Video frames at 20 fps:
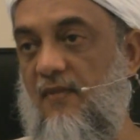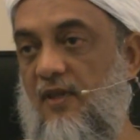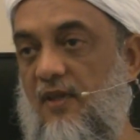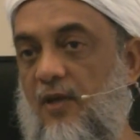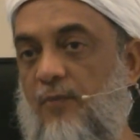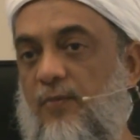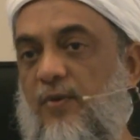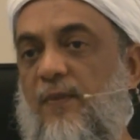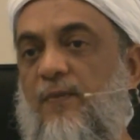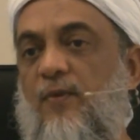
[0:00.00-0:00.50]

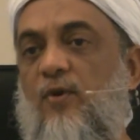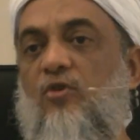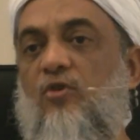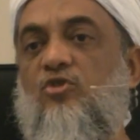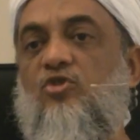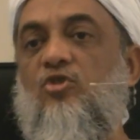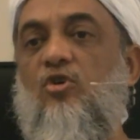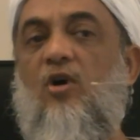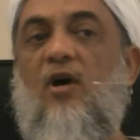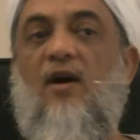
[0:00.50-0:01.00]
the people
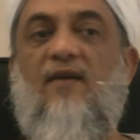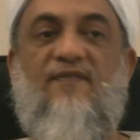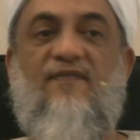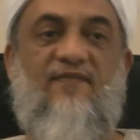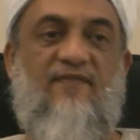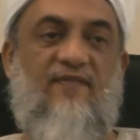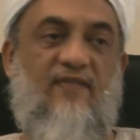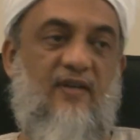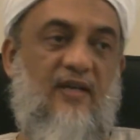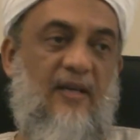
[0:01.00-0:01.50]
who show
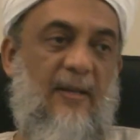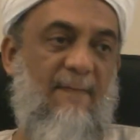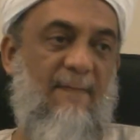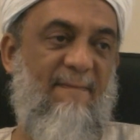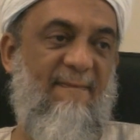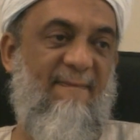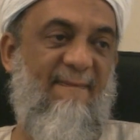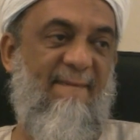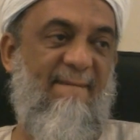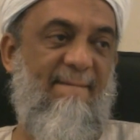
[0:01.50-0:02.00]
off,
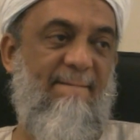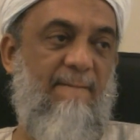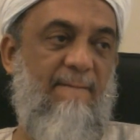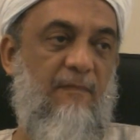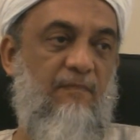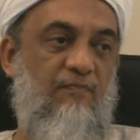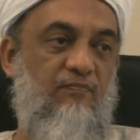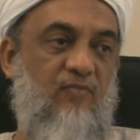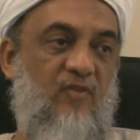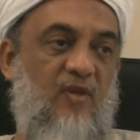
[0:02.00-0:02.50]

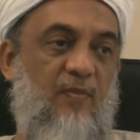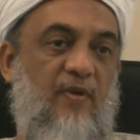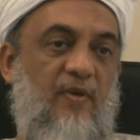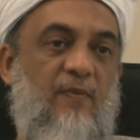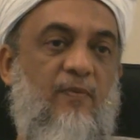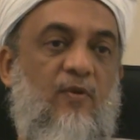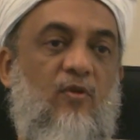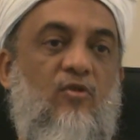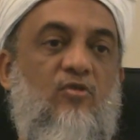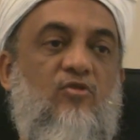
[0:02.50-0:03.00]
the
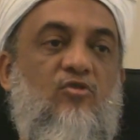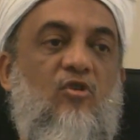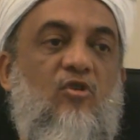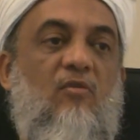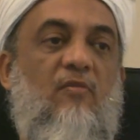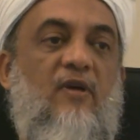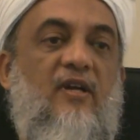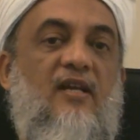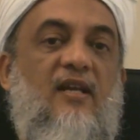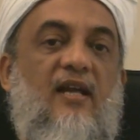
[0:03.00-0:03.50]
people who
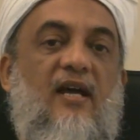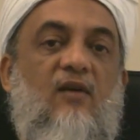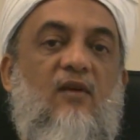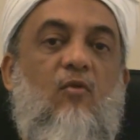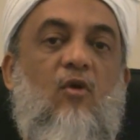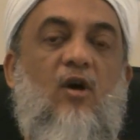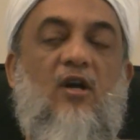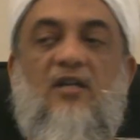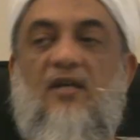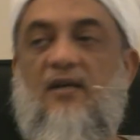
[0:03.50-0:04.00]
throw money like
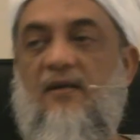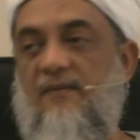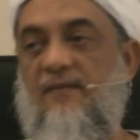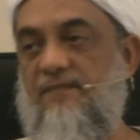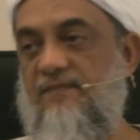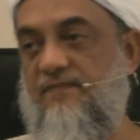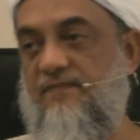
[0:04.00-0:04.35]
water,